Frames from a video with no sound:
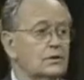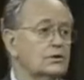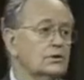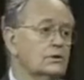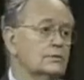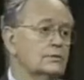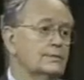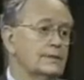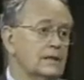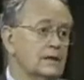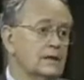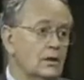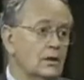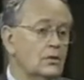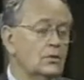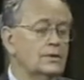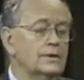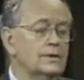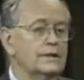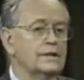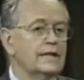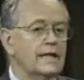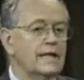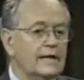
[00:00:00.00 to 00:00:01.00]
earlier,
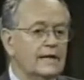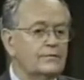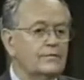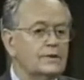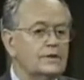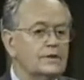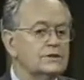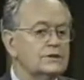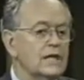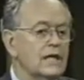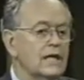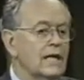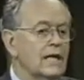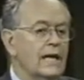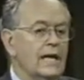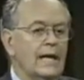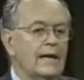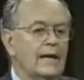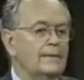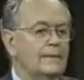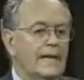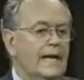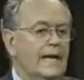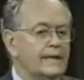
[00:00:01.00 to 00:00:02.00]
below the average.
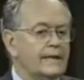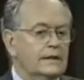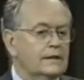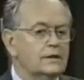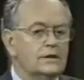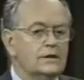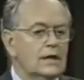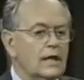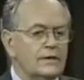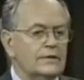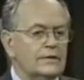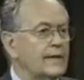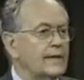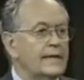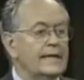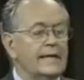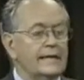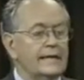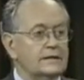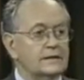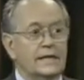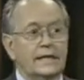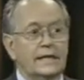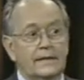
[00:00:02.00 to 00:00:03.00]
And none of that
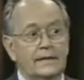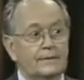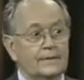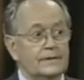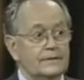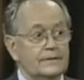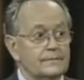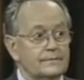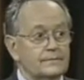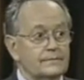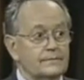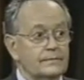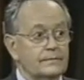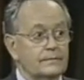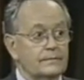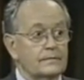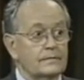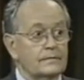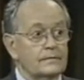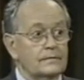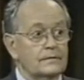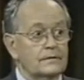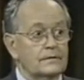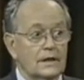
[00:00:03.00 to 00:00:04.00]
had to happen.
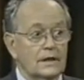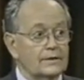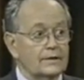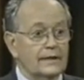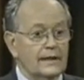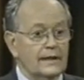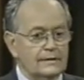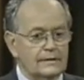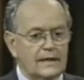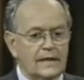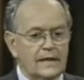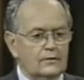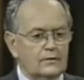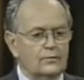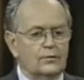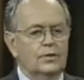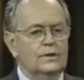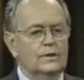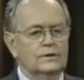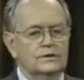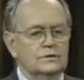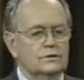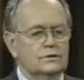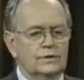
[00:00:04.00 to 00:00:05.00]
None of that.
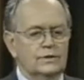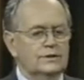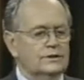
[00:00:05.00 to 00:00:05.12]
California is the